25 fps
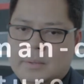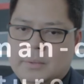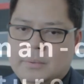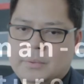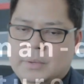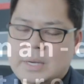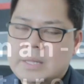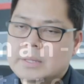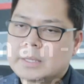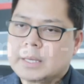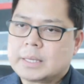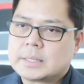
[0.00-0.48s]

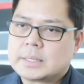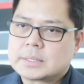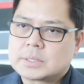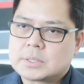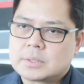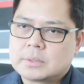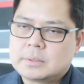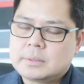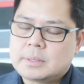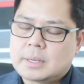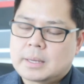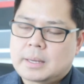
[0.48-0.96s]
three
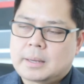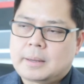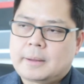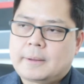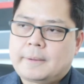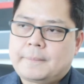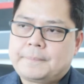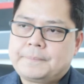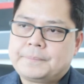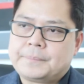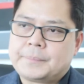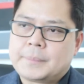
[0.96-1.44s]
things, no?
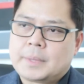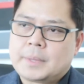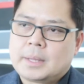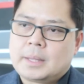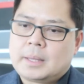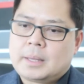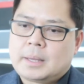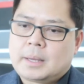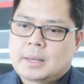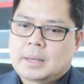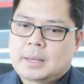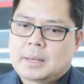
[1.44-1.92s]

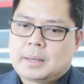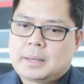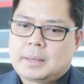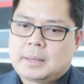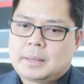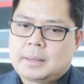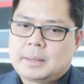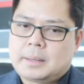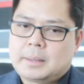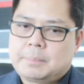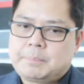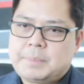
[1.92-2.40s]

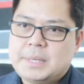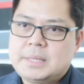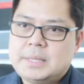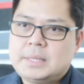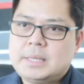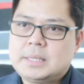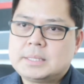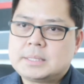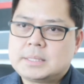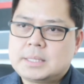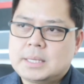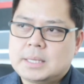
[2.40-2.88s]

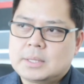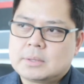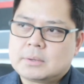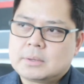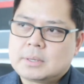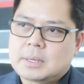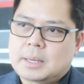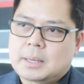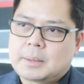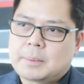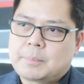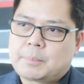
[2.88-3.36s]
PDC,
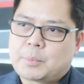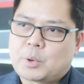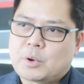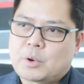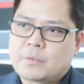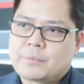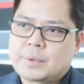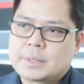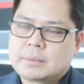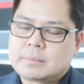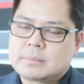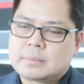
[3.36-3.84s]
no?
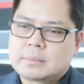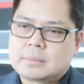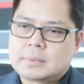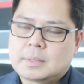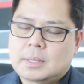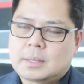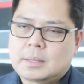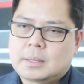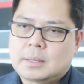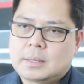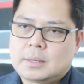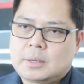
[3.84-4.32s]
Profit
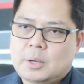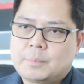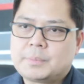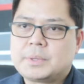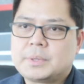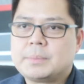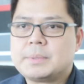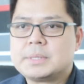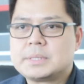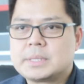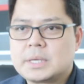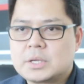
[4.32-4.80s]

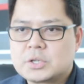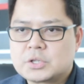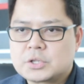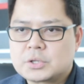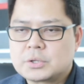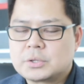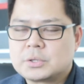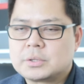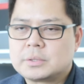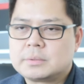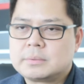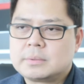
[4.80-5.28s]

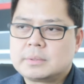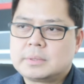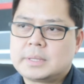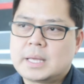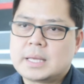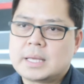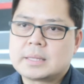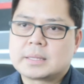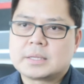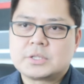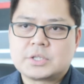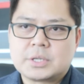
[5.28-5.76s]
optimization,
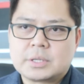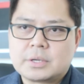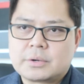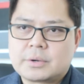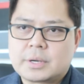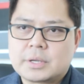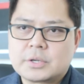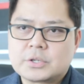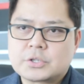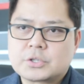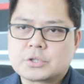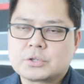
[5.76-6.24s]
data
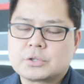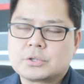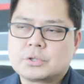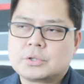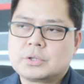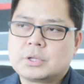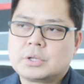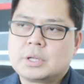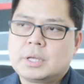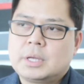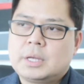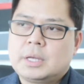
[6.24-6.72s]

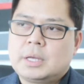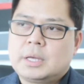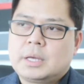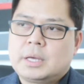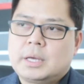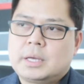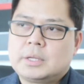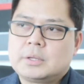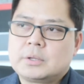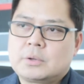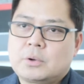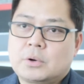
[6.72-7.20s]
generation,
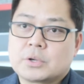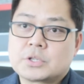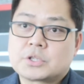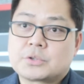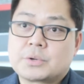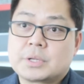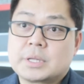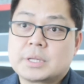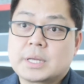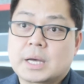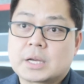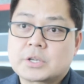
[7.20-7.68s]
and
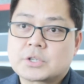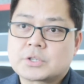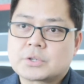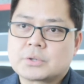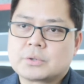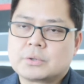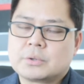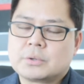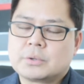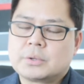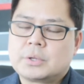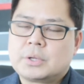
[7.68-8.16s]
cost
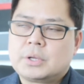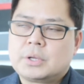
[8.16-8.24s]
reduction. No?